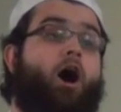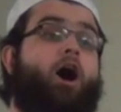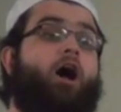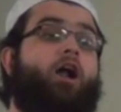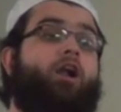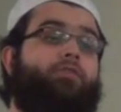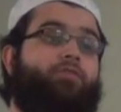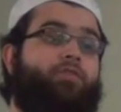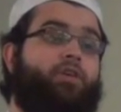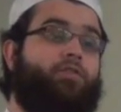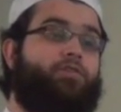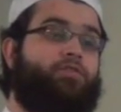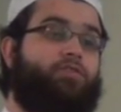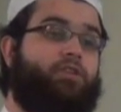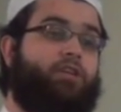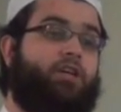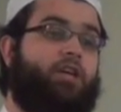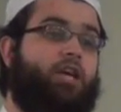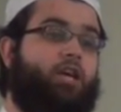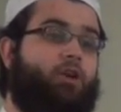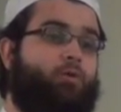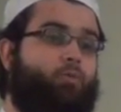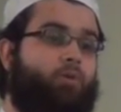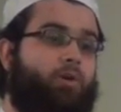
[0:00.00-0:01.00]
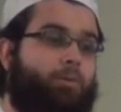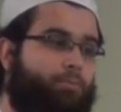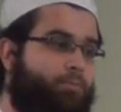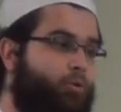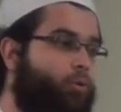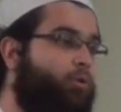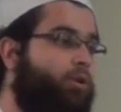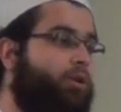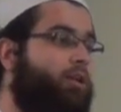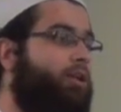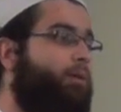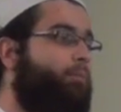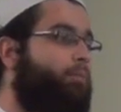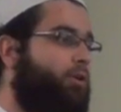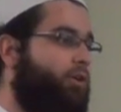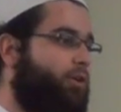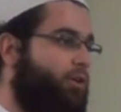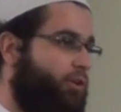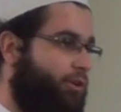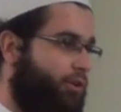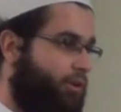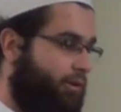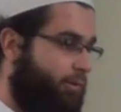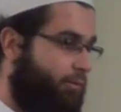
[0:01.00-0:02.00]
All 15 were brutally
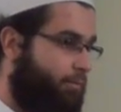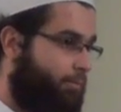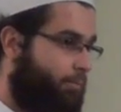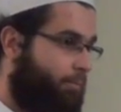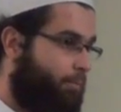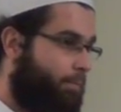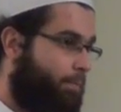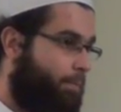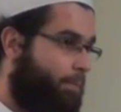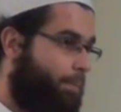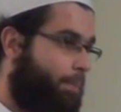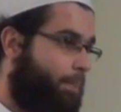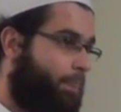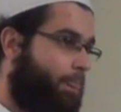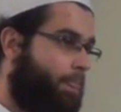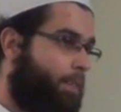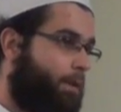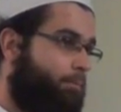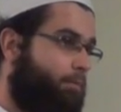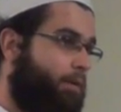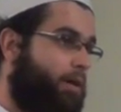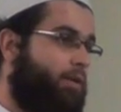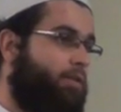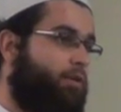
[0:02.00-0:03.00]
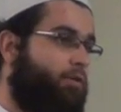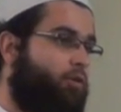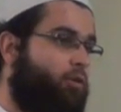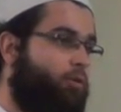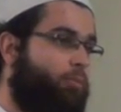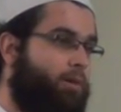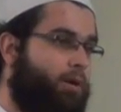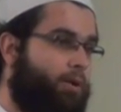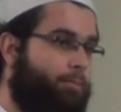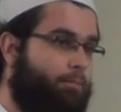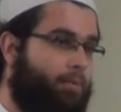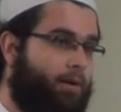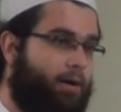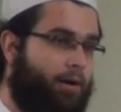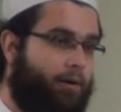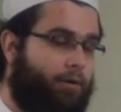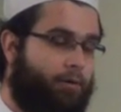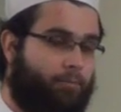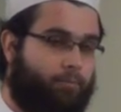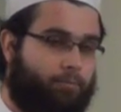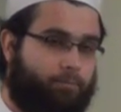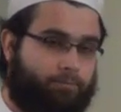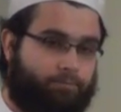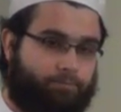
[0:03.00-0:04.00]
murdered by the Roman
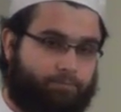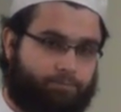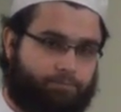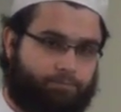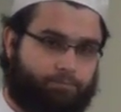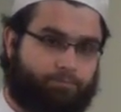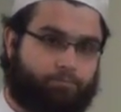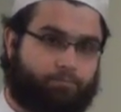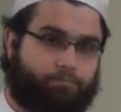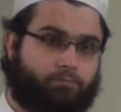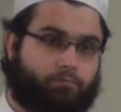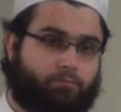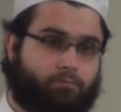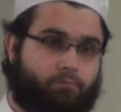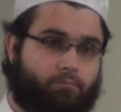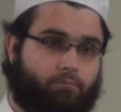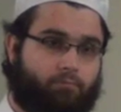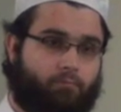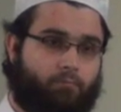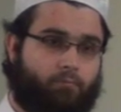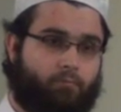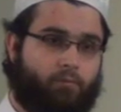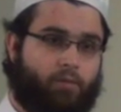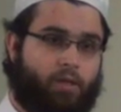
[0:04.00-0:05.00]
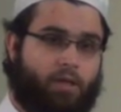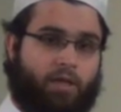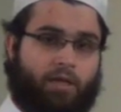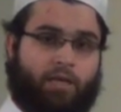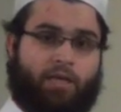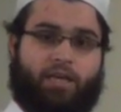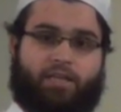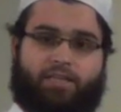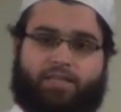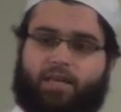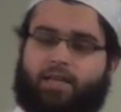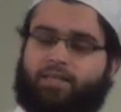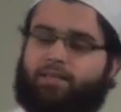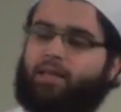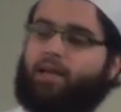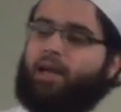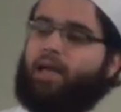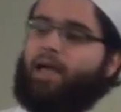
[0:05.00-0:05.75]
Empire. He sent